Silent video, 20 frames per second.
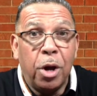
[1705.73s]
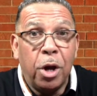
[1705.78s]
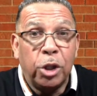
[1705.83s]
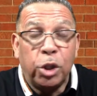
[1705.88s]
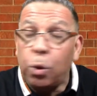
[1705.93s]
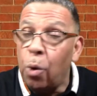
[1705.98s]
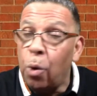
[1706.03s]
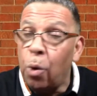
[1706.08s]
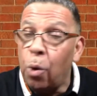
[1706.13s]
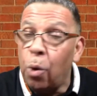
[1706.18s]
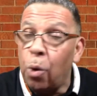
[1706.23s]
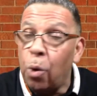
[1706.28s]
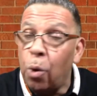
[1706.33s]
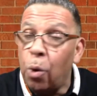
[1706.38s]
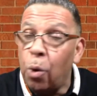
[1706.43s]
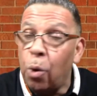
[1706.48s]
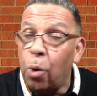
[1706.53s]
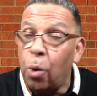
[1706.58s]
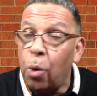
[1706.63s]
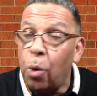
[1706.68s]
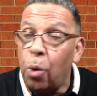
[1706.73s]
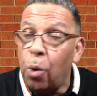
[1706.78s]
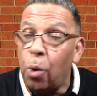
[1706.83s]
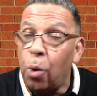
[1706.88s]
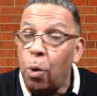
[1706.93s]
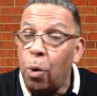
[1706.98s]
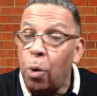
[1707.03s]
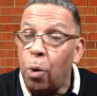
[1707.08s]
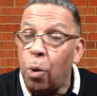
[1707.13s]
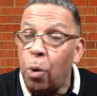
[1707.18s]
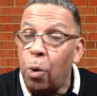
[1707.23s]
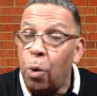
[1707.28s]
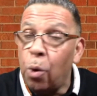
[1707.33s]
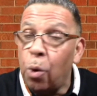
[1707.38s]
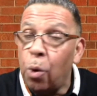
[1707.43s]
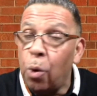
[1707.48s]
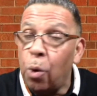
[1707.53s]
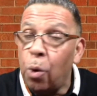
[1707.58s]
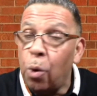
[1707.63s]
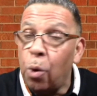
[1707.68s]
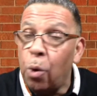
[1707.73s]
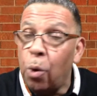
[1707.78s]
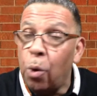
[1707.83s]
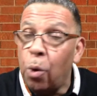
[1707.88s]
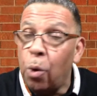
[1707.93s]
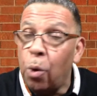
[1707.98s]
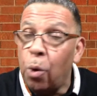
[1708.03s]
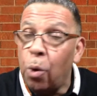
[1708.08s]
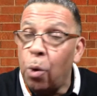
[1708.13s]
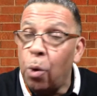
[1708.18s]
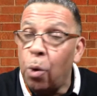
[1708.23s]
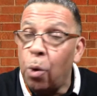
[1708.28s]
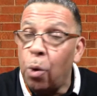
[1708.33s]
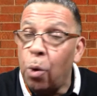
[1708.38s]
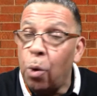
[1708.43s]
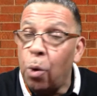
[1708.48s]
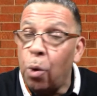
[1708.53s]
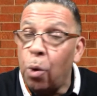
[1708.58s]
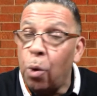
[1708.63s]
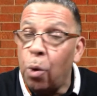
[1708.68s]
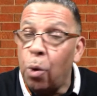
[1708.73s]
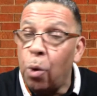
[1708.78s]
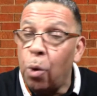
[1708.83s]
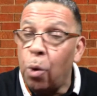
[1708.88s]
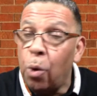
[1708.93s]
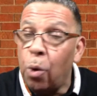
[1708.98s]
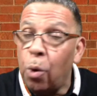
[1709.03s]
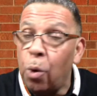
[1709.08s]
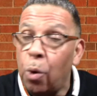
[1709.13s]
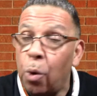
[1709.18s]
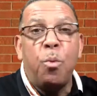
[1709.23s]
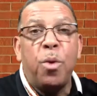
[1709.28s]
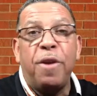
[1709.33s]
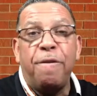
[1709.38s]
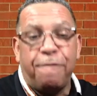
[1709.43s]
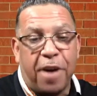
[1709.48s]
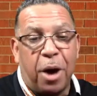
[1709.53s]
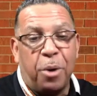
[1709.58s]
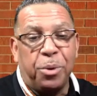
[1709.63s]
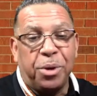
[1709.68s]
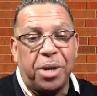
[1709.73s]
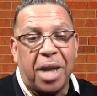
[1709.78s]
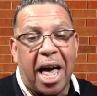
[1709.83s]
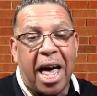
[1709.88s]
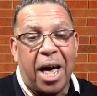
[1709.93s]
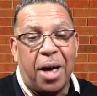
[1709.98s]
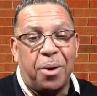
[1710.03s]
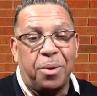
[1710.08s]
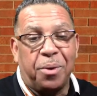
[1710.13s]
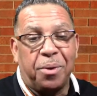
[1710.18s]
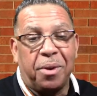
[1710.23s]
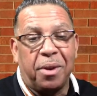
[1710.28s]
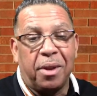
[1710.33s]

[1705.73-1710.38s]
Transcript: to understand our pain and to overcome where we fell down.